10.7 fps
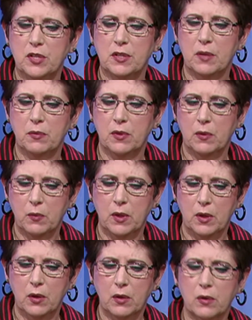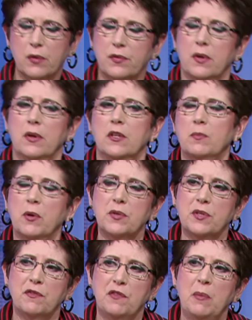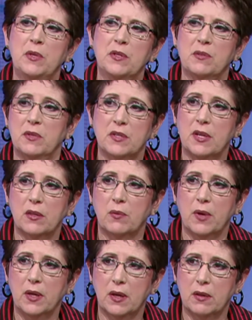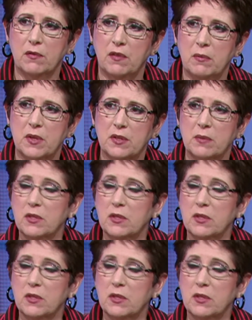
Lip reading: she said when young girls are exposed to feminism, it's not the right kind of feminism.